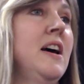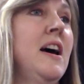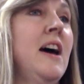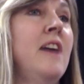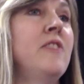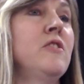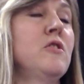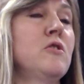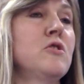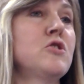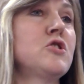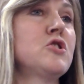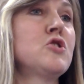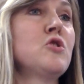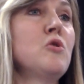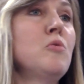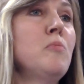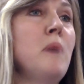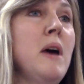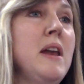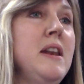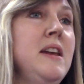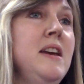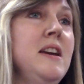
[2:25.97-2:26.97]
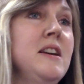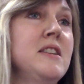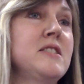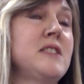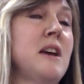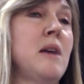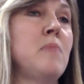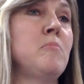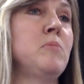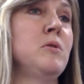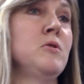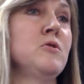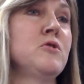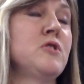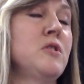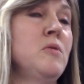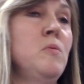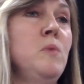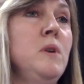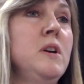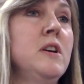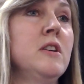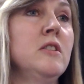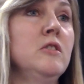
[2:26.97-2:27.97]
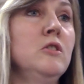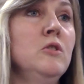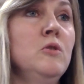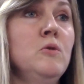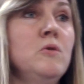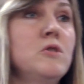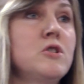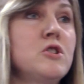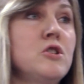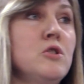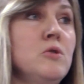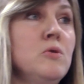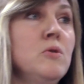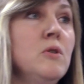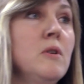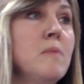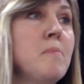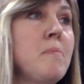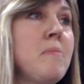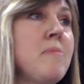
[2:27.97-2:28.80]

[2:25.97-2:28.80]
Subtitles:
and there are so many examples that we can look to.